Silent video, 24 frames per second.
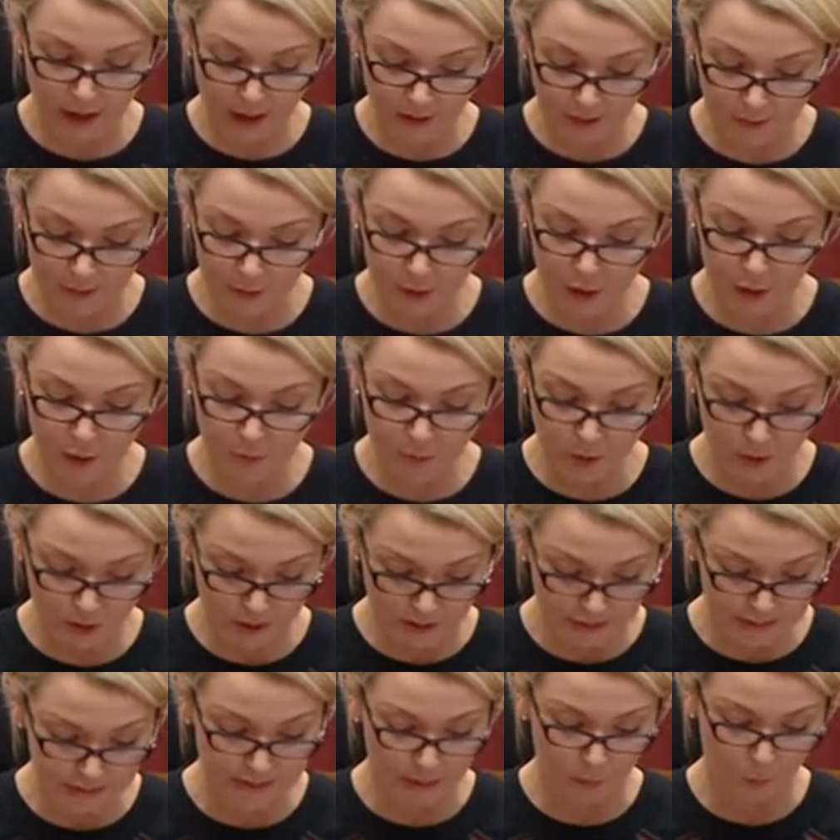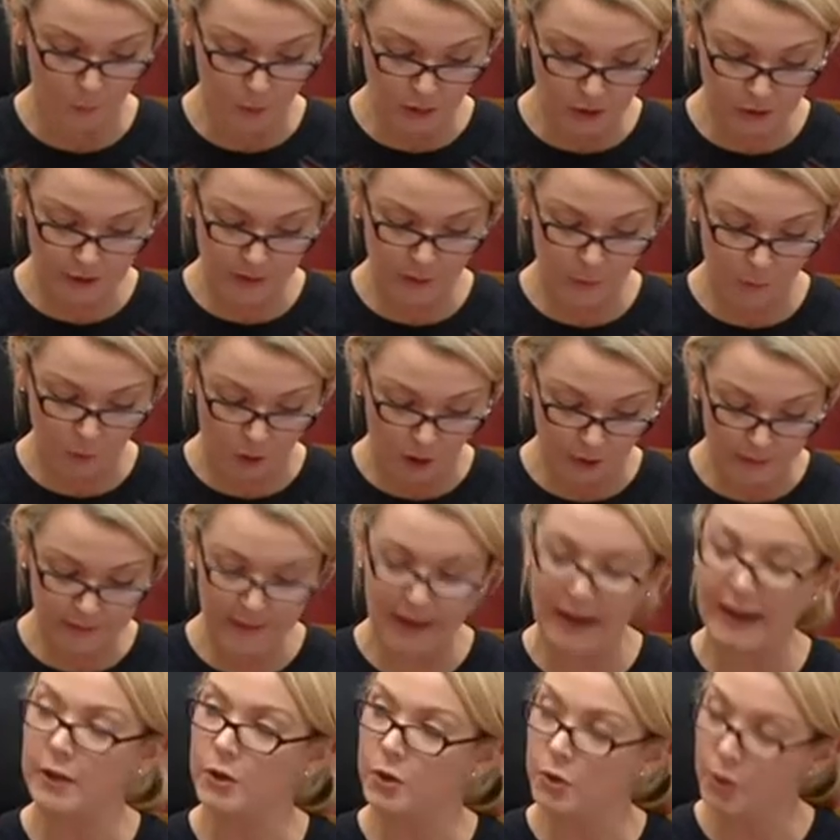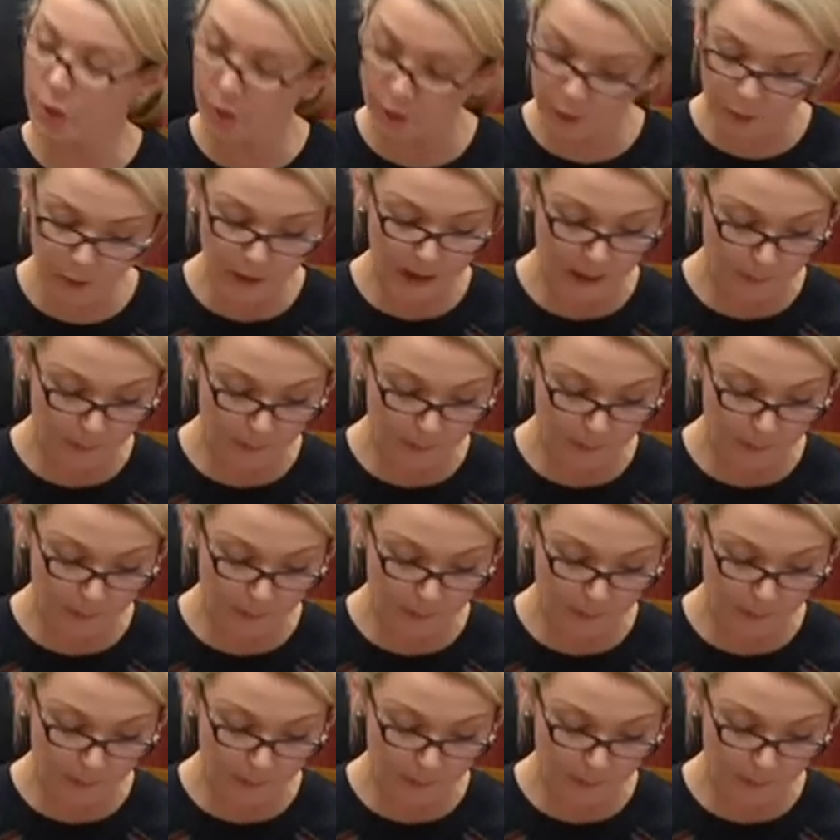Islander communities in which they worked had no